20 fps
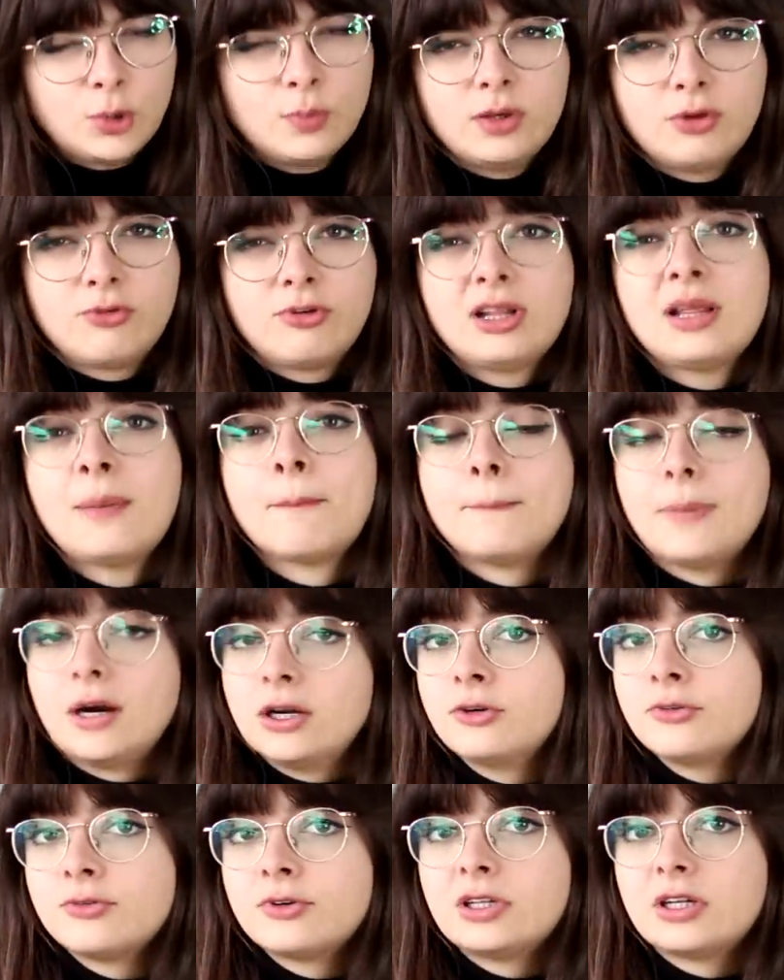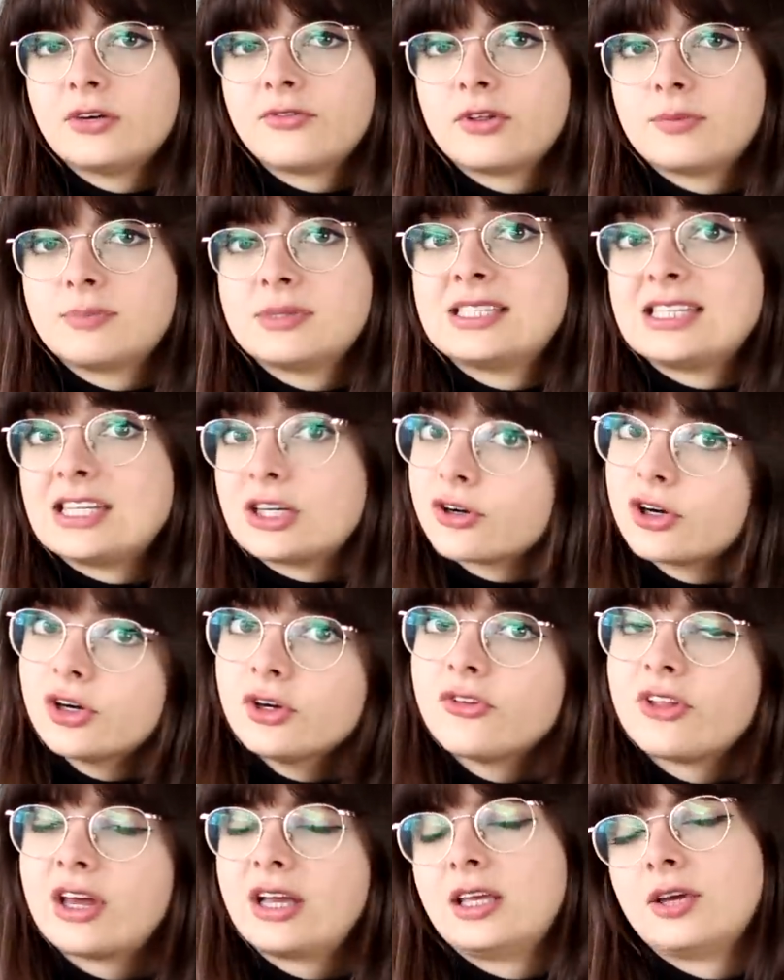be really mindful of the
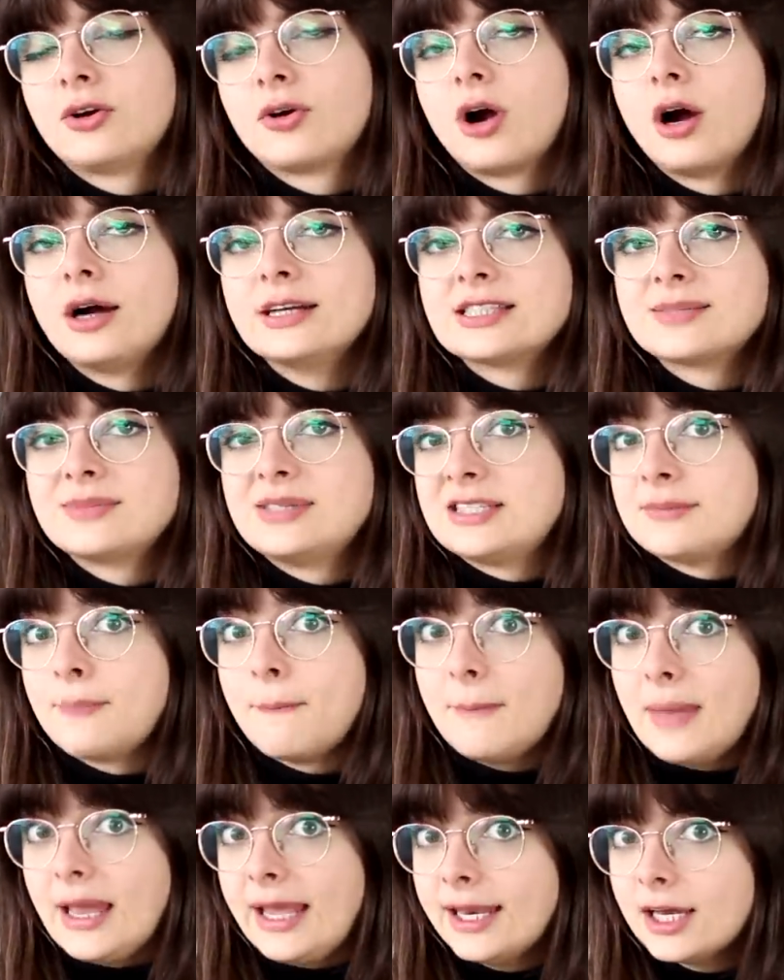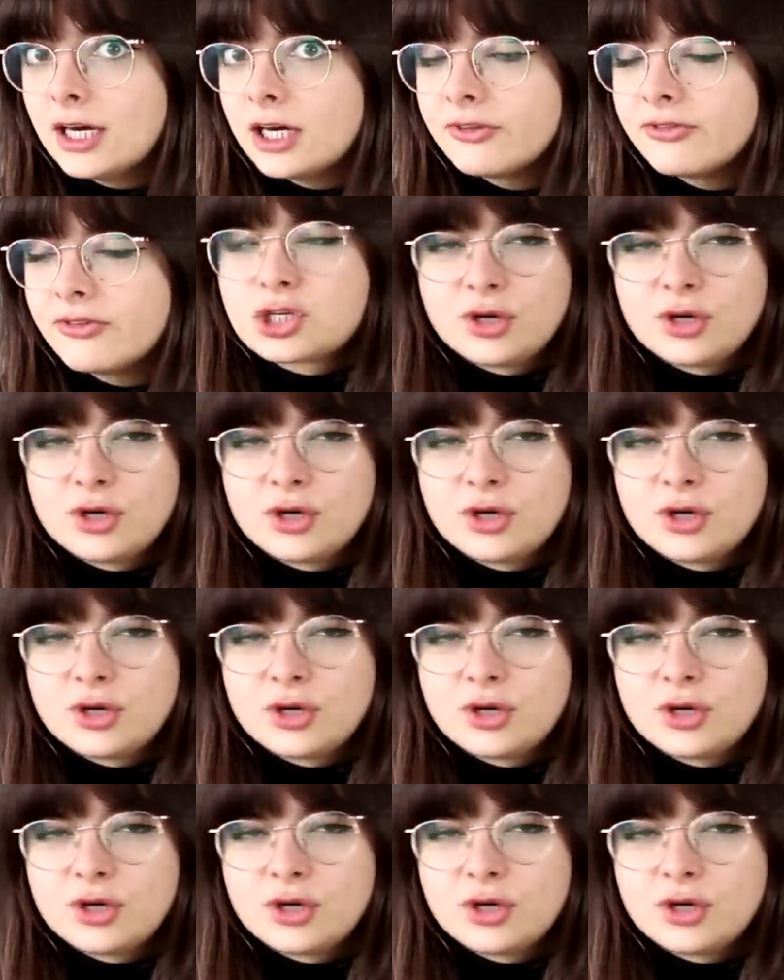material that your item is made of.